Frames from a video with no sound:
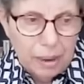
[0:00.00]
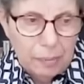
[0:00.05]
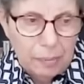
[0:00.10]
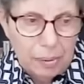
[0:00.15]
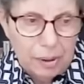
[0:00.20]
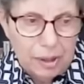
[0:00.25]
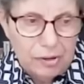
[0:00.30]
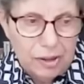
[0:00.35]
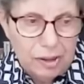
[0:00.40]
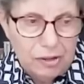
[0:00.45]

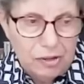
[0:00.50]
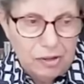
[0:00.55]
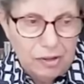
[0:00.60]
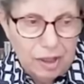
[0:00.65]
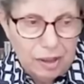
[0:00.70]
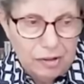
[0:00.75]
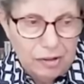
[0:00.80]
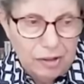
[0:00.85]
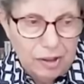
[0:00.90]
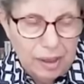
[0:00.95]
But it
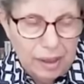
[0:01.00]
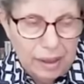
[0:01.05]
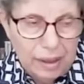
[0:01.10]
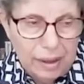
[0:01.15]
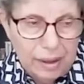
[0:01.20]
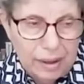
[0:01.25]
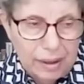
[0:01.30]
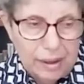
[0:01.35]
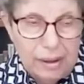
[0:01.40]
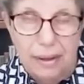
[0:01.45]
says
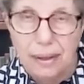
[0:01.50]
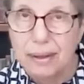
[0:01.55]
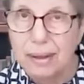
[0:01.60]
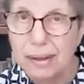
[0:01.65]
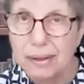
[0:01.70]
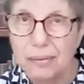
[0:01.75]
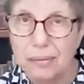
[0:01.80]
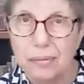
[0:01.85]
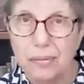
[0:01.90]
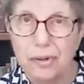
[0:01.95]
here,
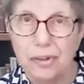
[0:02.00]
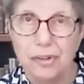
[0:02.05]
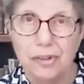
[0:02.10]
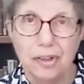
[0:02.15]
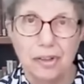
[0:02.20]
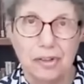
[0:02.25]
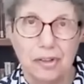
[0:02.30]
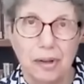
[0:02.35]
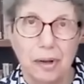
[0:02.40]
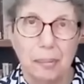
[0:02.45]
this
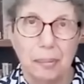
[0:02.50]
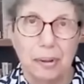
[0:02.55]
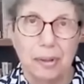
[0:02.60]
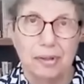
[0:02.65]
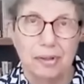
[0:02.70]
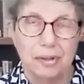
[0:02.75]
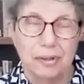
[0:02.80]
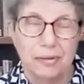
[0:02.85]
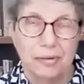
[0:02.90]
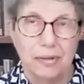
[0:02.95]
is a
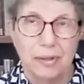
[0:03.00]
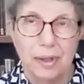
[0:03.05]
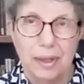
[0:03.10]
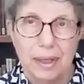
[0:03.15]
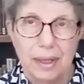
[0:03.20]
bit of,